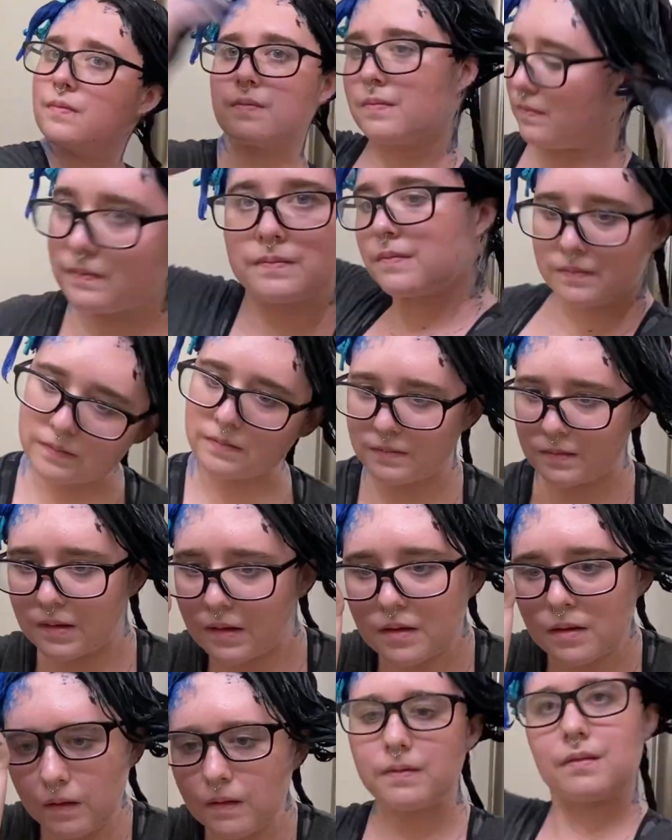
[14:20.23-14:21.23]
been drinking a
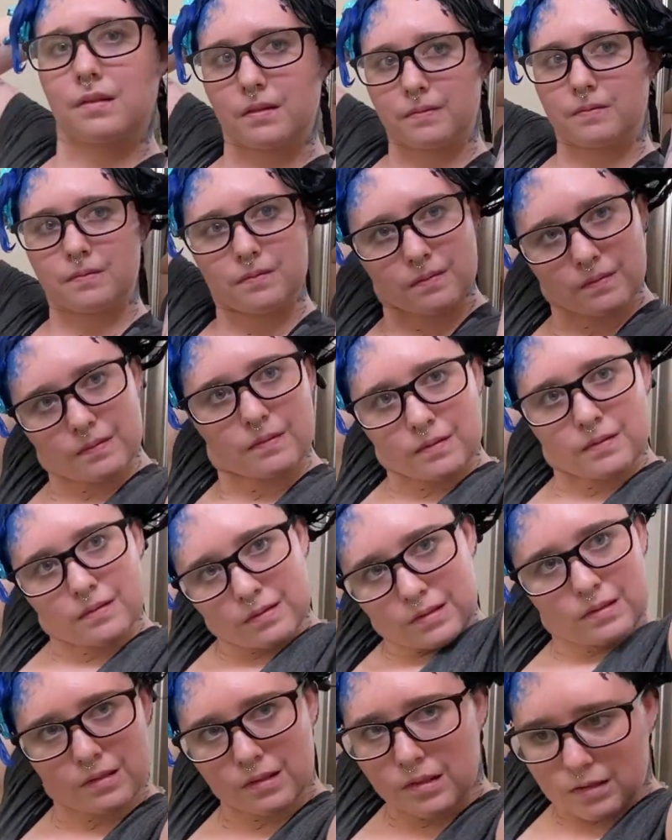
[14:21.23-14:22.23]
lot more water,
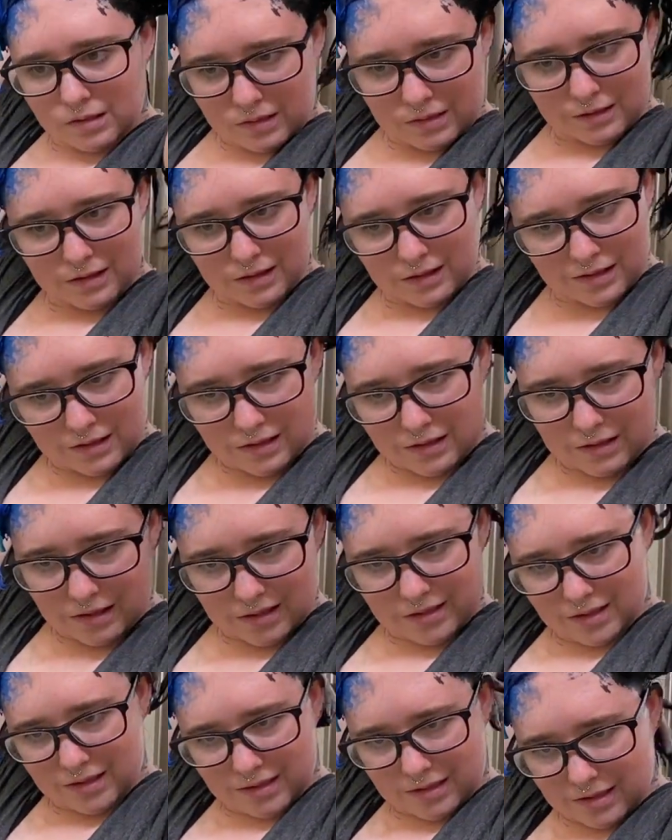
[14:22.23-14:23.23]

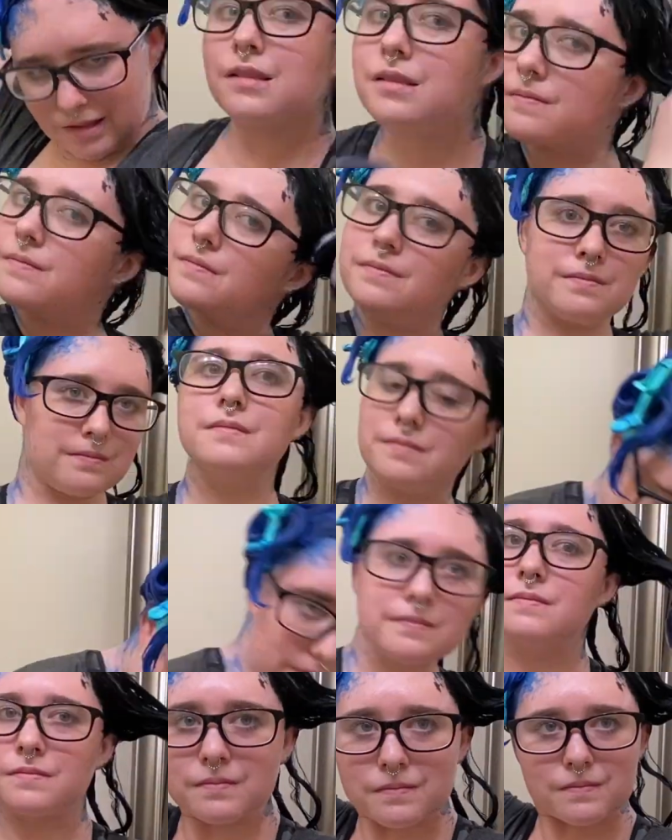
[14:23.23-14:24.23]
which is good. I
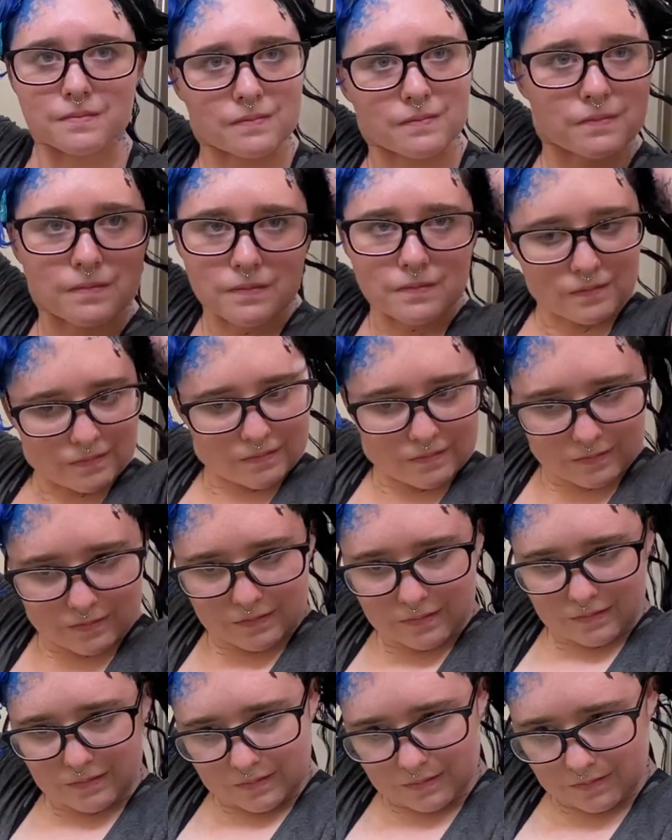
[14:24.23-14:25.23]

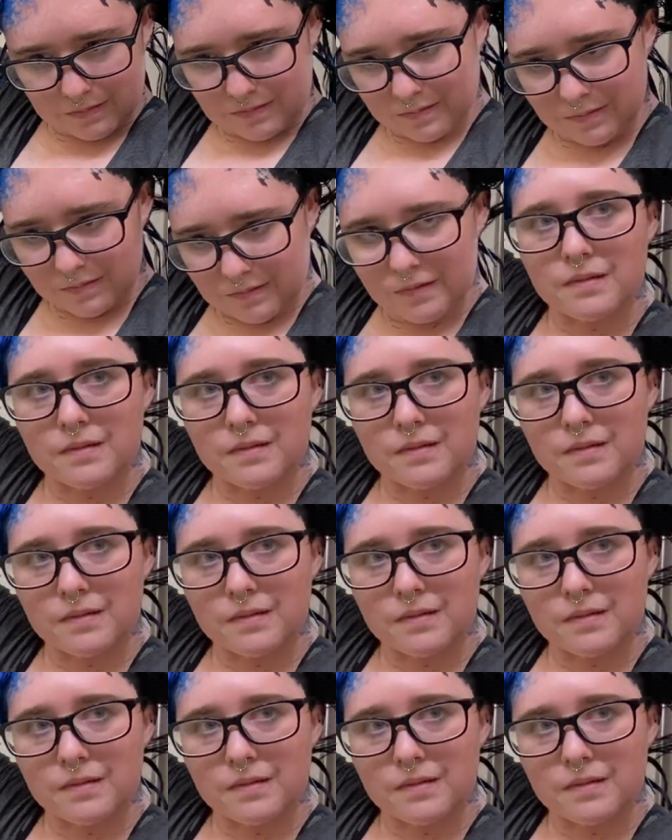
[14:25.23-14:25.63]
suck at